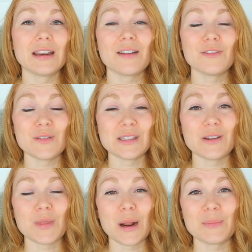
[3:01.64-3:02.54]
of the
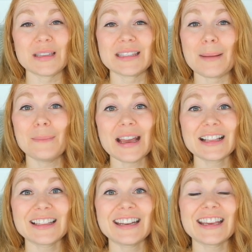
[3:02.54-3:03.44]
physiotherapists at my
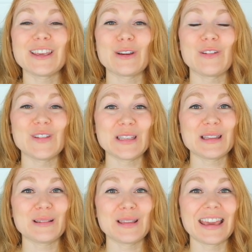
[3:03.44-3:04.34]
clinic, you can visit
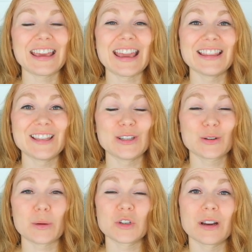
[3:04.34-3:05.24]
the link in the
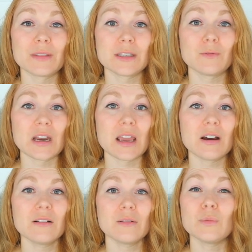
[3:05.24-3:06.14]
description of this
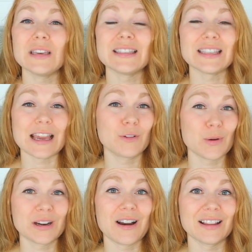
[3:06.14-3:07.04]
video and we see
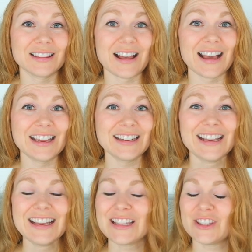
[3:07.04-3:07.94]
everyone online,
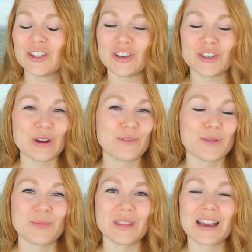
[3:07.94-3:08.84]
so you can do it
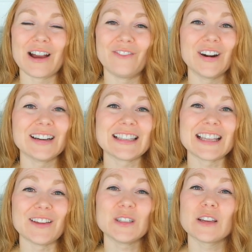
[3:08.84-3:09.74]
from the comfort and
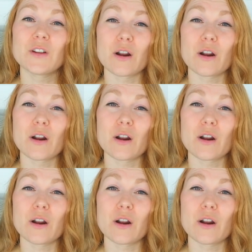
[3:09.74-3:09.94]
safety of your